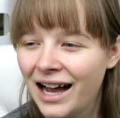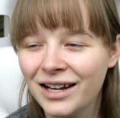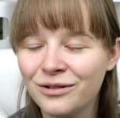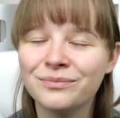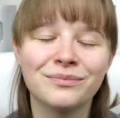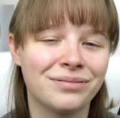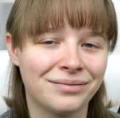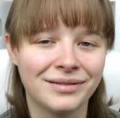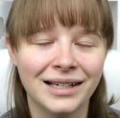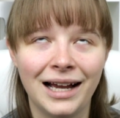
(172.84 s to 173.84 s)
I
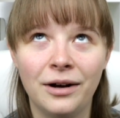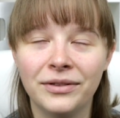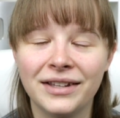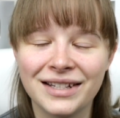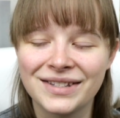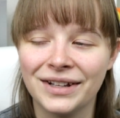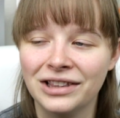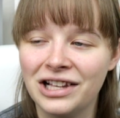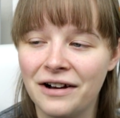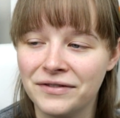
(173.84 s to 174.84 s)
don't think that's a
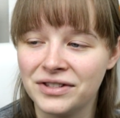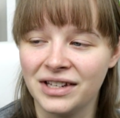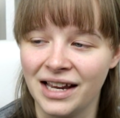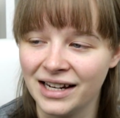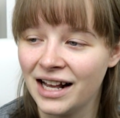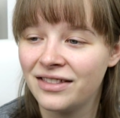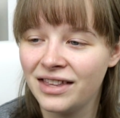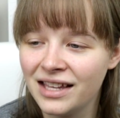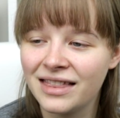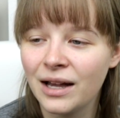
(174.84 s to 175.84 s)
love scene. I
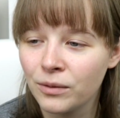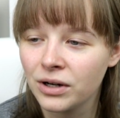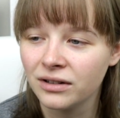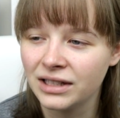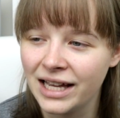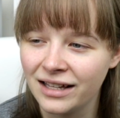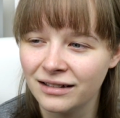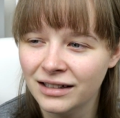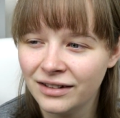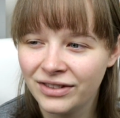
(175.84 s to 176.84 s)
think they were
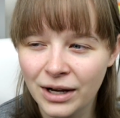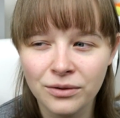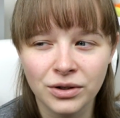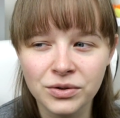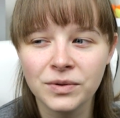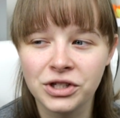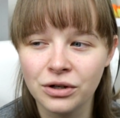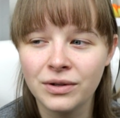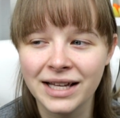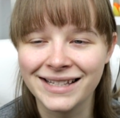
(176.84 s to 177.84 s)
like, those were
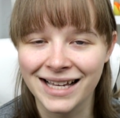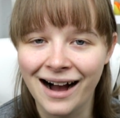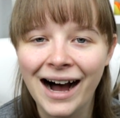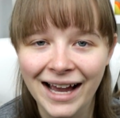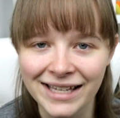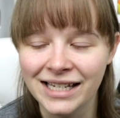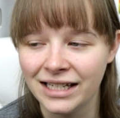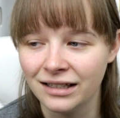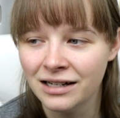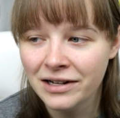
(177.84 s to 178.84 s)
two kids
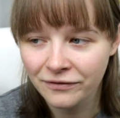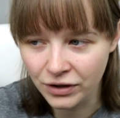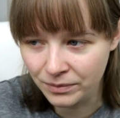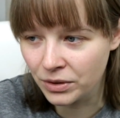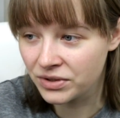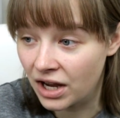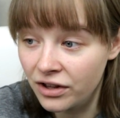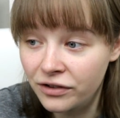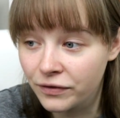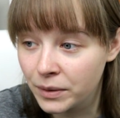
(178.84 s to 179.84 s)
hiding from those
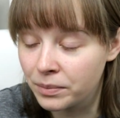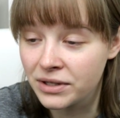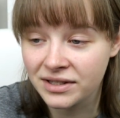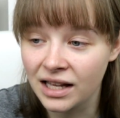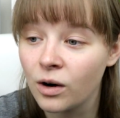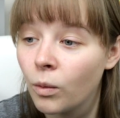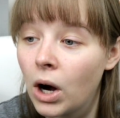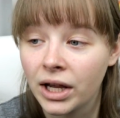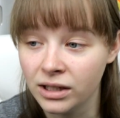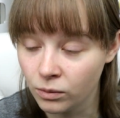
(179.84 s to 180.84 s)
other footprints that are
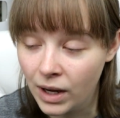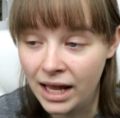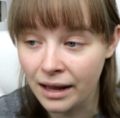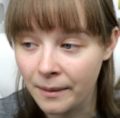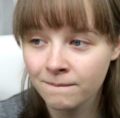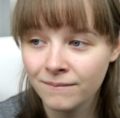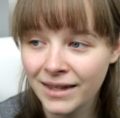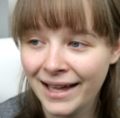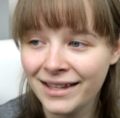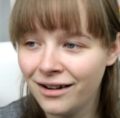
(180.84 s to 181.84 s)
walking away.
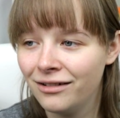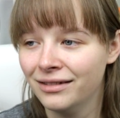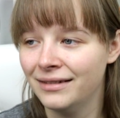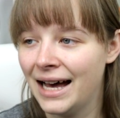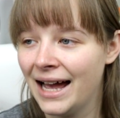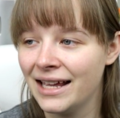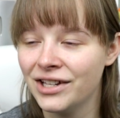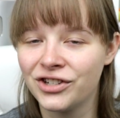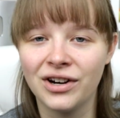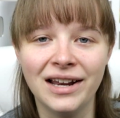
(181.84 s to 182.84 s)
Yeah, y'all
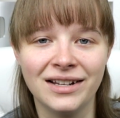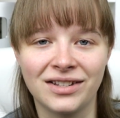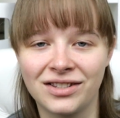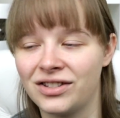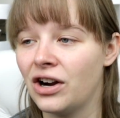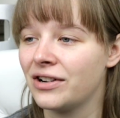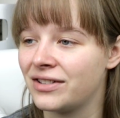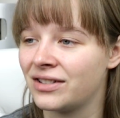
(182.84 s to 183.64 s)
lying trying to start